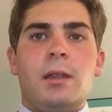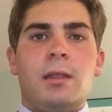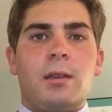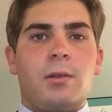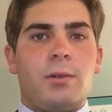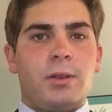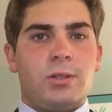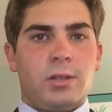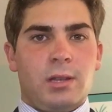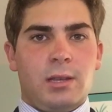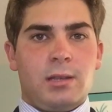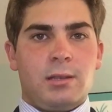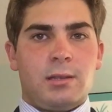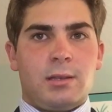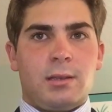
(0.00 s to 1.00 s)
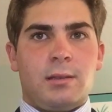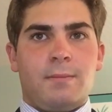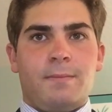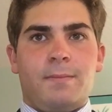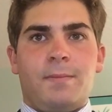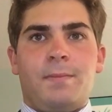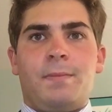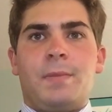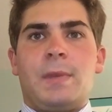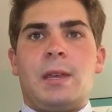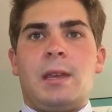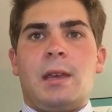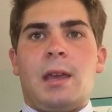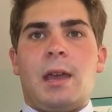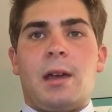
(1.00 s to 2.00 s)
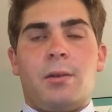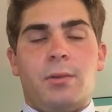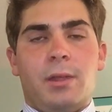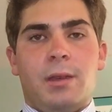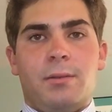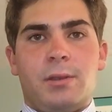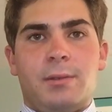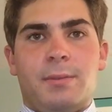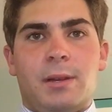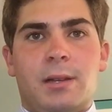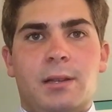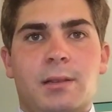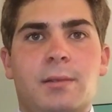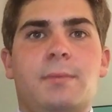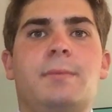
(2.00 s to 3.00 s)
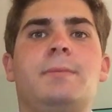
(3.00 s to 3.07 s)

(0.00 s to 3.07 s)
The question is, how will they respond?